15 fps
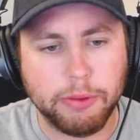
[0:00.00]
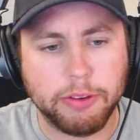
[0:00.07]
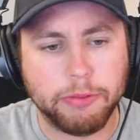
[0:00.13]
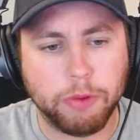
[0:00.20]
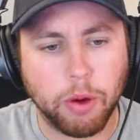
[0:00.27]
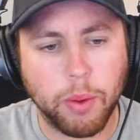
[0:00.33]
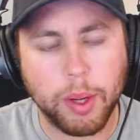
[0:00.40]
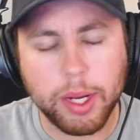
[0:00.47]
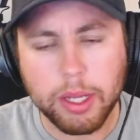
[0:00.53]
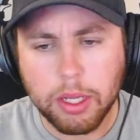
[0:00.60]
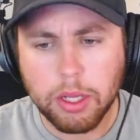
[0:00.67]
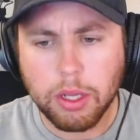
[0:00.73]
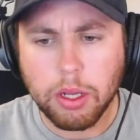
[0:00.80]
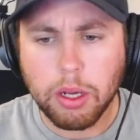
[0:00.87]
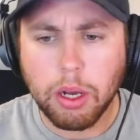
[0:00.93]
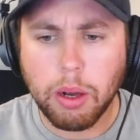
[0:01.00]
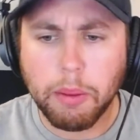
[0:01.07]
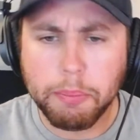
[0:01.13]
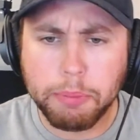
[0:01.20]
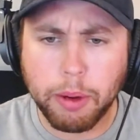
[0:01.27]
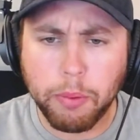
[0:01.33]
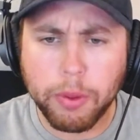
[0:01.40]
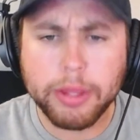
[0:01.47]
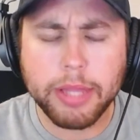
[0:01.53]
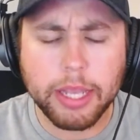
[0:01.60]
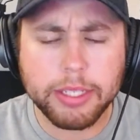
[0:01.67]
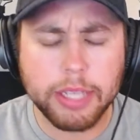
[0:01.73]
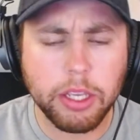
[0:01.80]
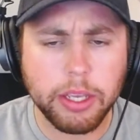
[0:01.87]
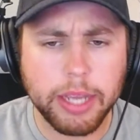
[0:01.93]
moving forward. But with that
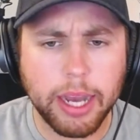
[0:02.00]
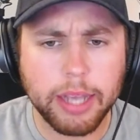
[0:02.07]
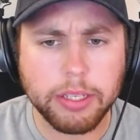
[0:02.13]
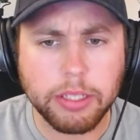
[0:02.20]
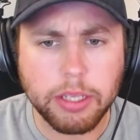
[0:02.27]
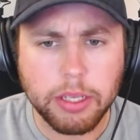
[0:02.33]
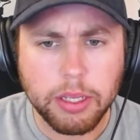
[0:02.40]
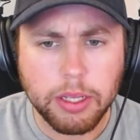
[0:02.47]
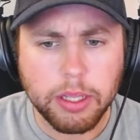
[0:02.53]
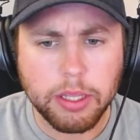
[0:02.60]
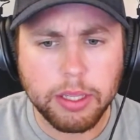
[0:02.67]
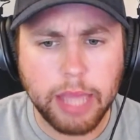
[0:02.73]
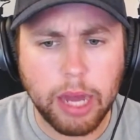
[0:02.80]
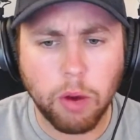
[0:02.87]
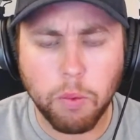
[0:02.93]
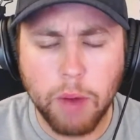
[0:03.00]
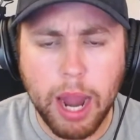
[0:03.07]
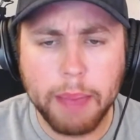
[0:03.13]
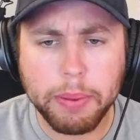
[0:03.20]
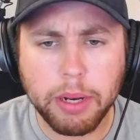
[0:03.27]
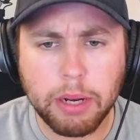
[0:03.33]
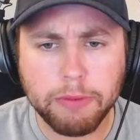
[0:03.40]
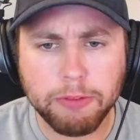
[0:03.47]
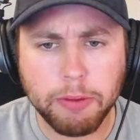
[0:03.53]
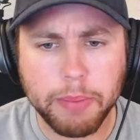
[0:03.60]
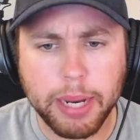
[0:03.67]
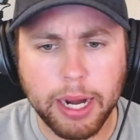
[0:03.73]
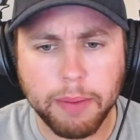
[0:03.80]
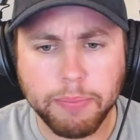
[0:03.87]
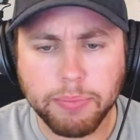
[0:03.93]
said, you guys, that'll wrap it up from
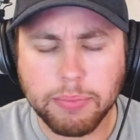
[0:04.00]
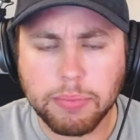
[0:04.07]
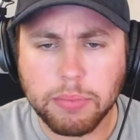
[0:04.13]
here.